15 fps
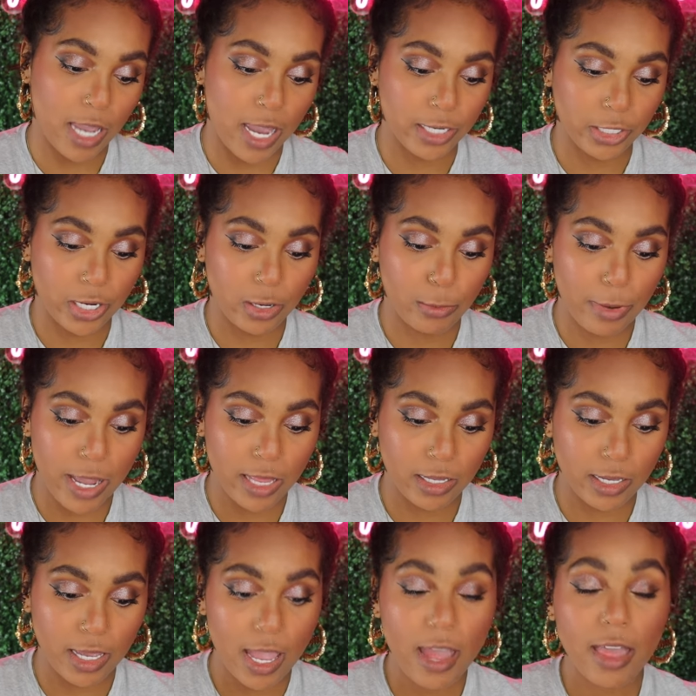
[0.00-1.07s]
Eyeshadow
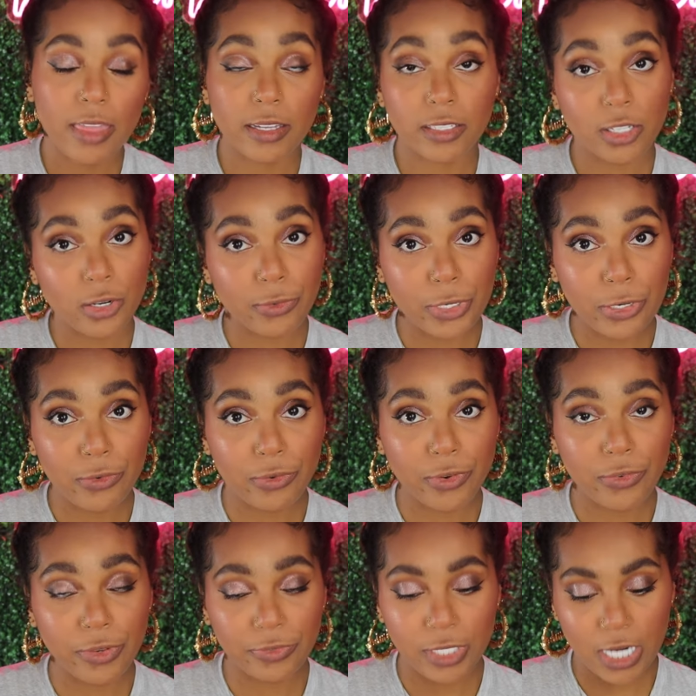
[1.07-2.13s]
Palette. That's going to run you for
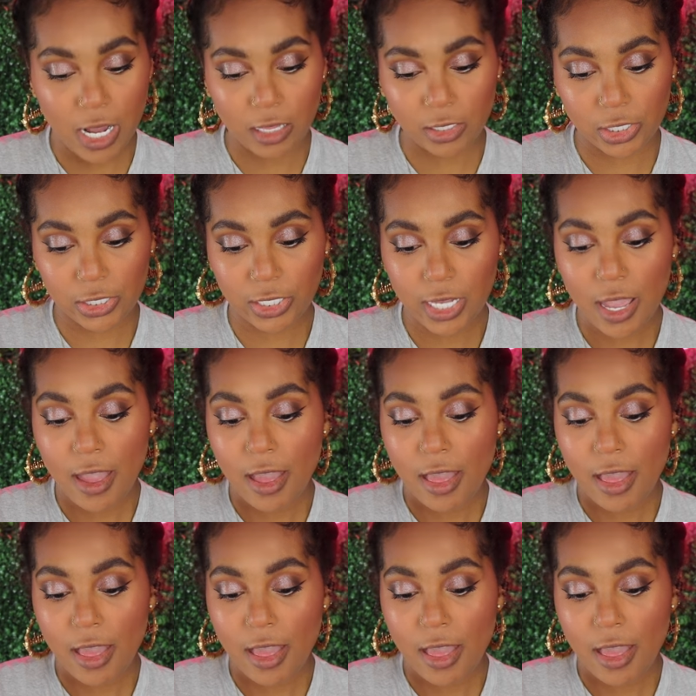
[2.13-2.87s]
$50.